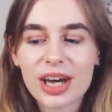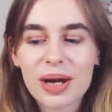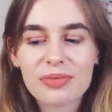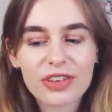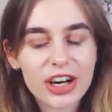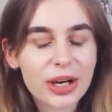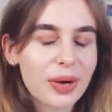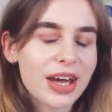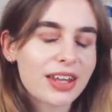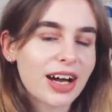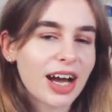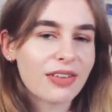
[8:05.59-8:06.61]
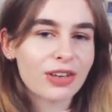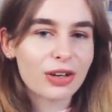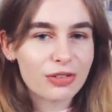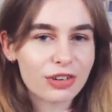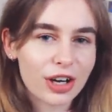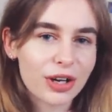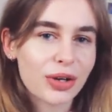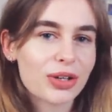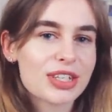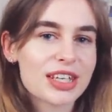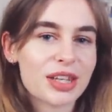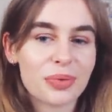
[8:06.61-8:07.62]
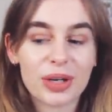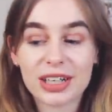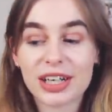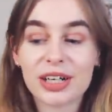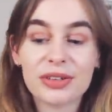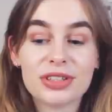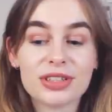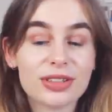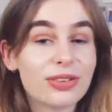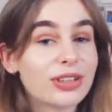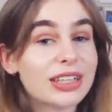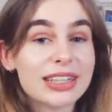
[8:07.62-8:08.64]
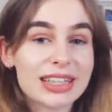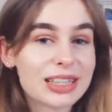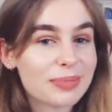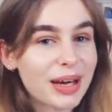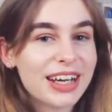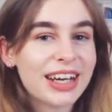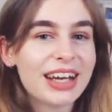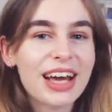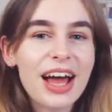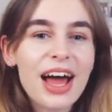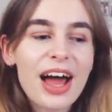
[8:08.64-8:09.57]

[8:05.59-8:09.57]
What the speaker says: I'm very aware that I have a lot of coats and the one girl does not need this many,